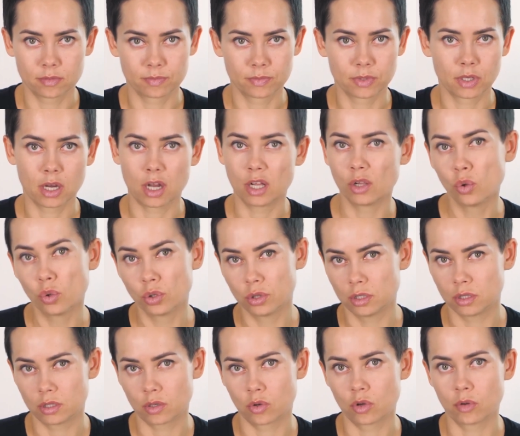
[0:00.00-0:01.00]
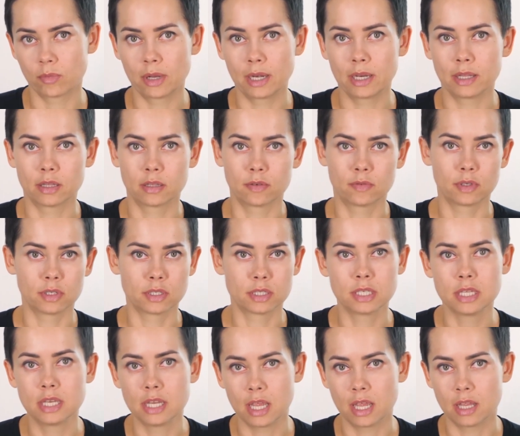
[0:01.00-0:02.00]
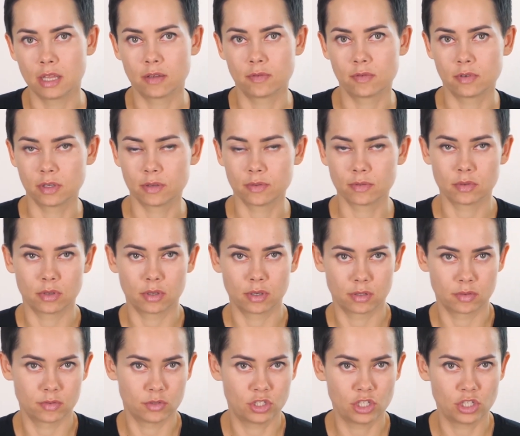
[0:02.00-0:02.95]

you should work with such pigments with caution,